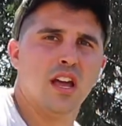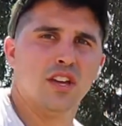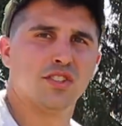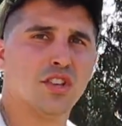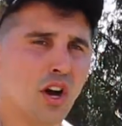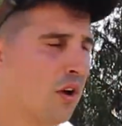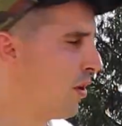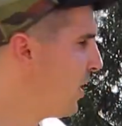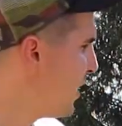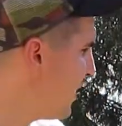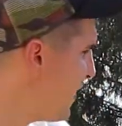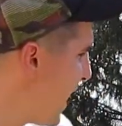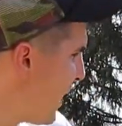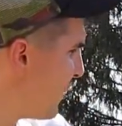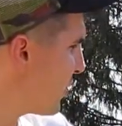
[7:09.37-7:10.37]
So
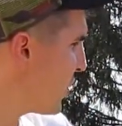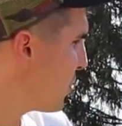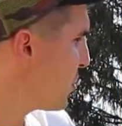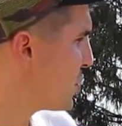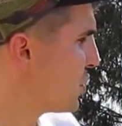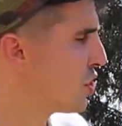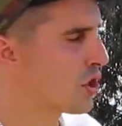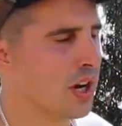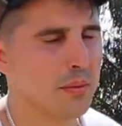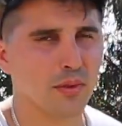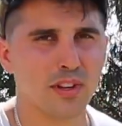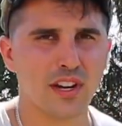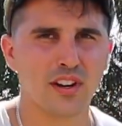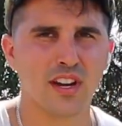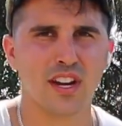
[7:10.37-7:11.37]
that area was the
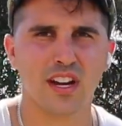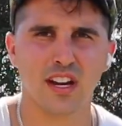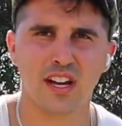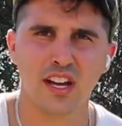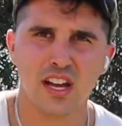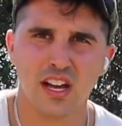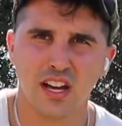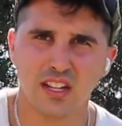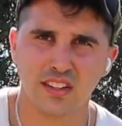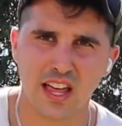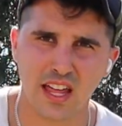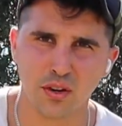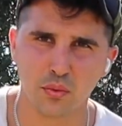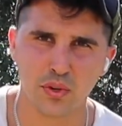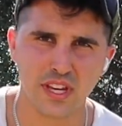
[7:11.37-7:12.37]
trouble area. A
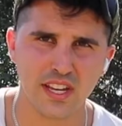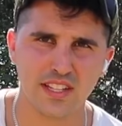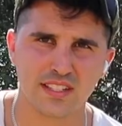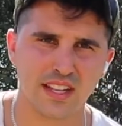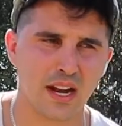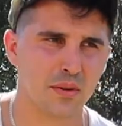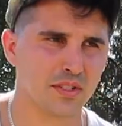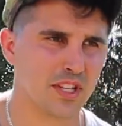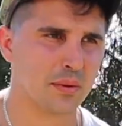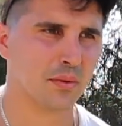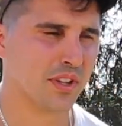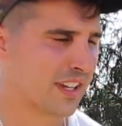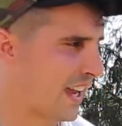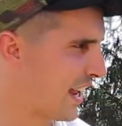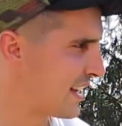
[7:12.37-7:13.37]
lot of weeds that I was
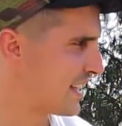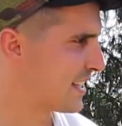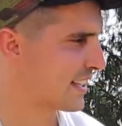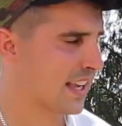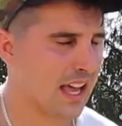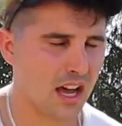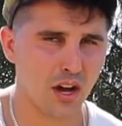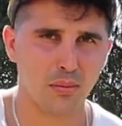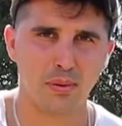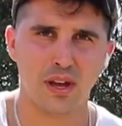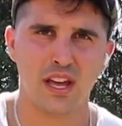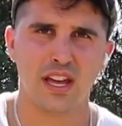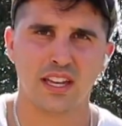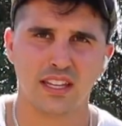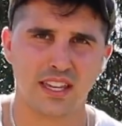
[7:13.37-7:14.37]
able to kind of scalp,
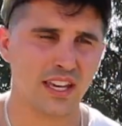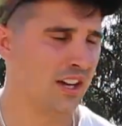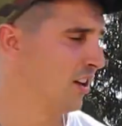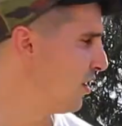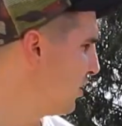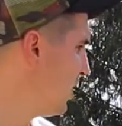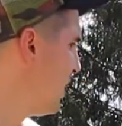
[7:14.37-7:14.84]
kill.